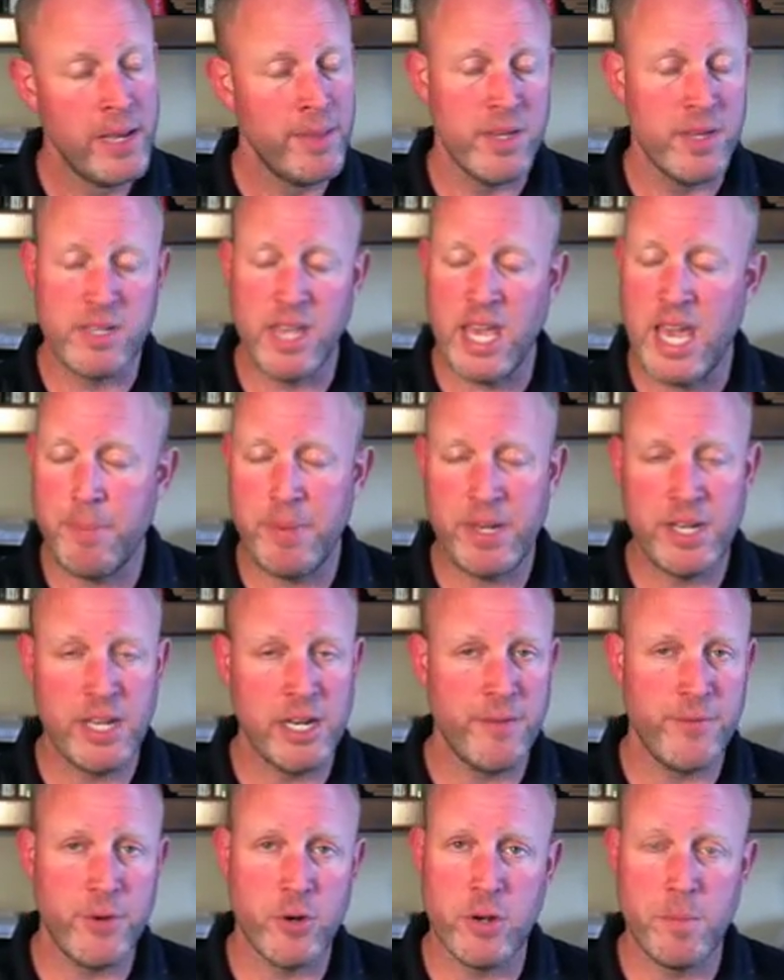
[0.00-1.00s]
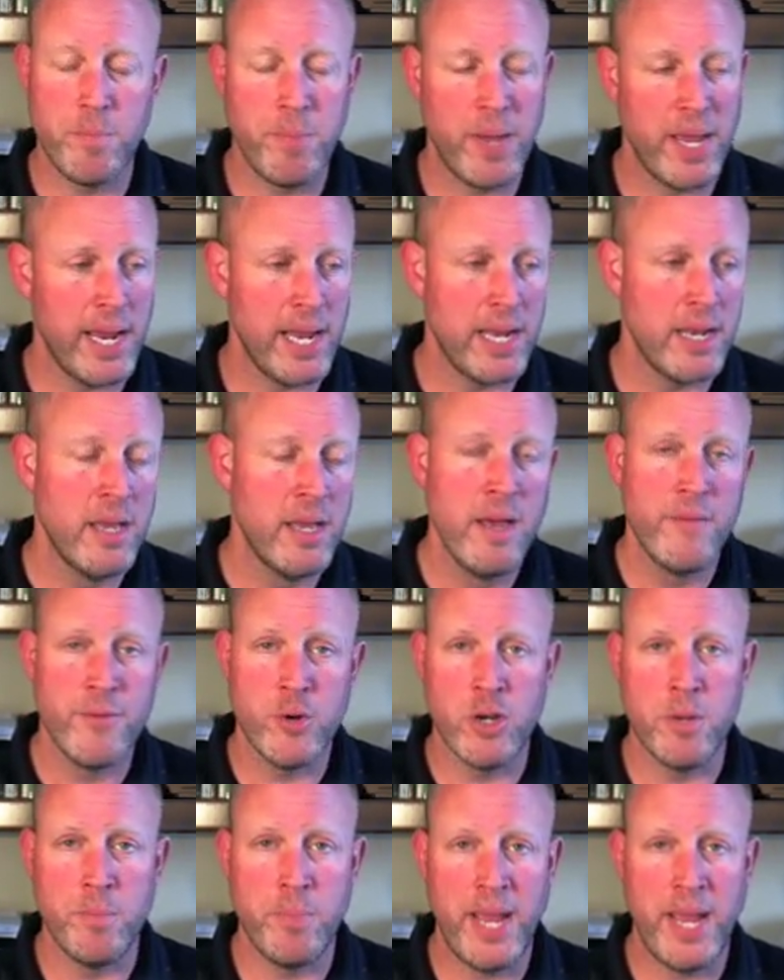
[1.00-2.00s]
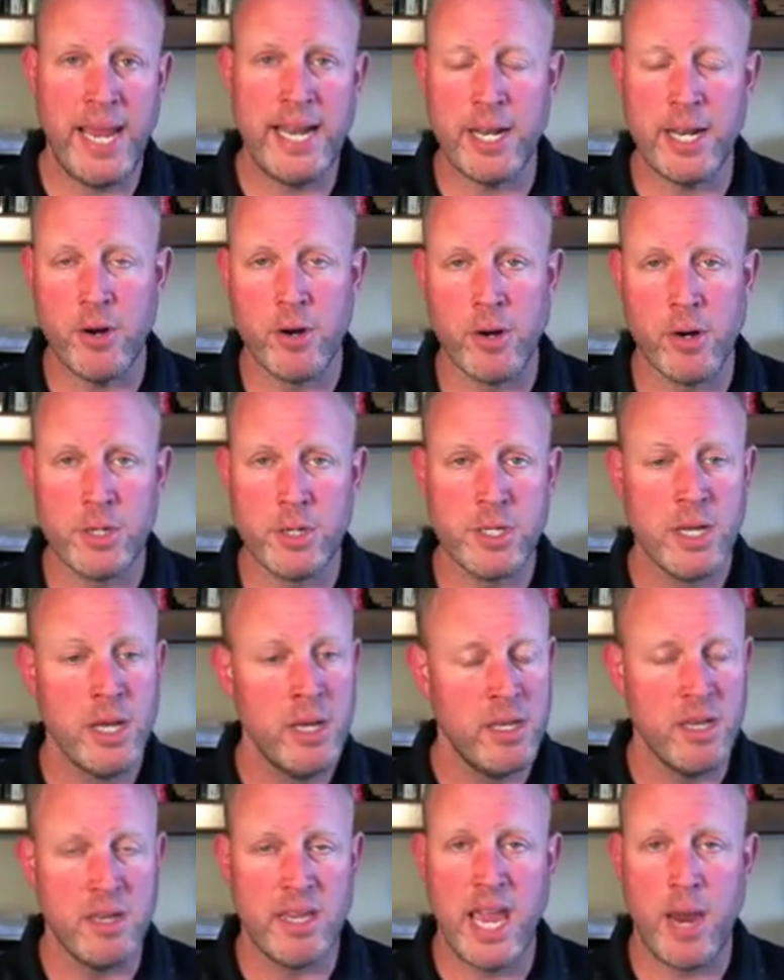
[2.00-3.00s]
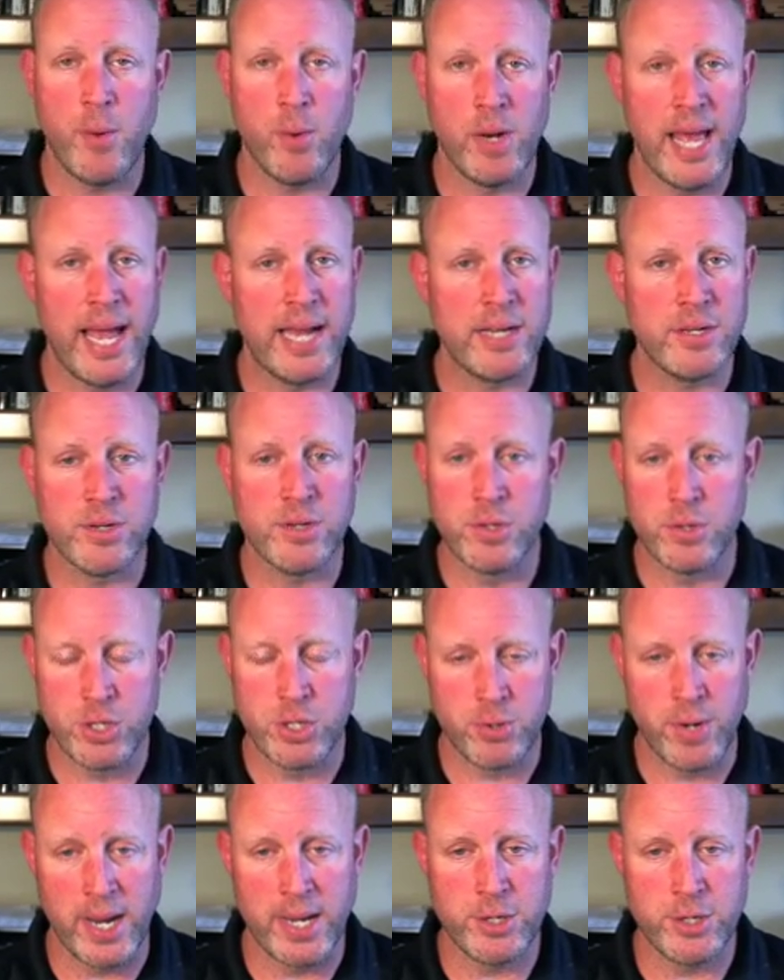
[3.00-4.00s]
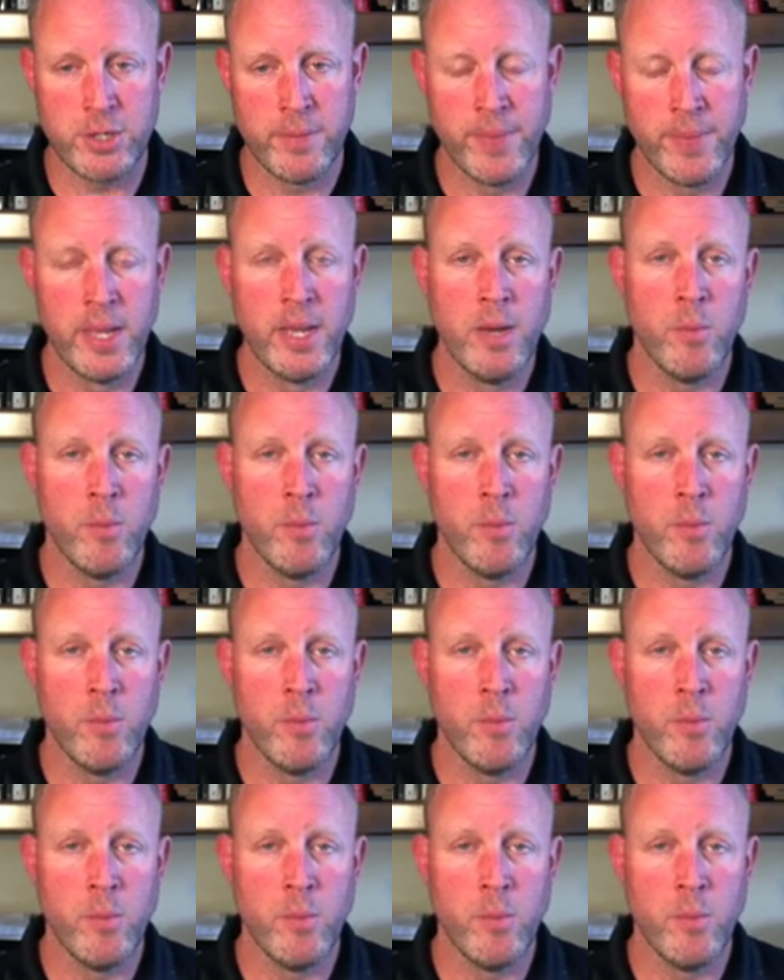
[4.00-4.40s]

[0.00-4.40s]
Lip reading: This can't be done if you're in pain. If you're in pain, it hurts, you can't relax, there's no stretch.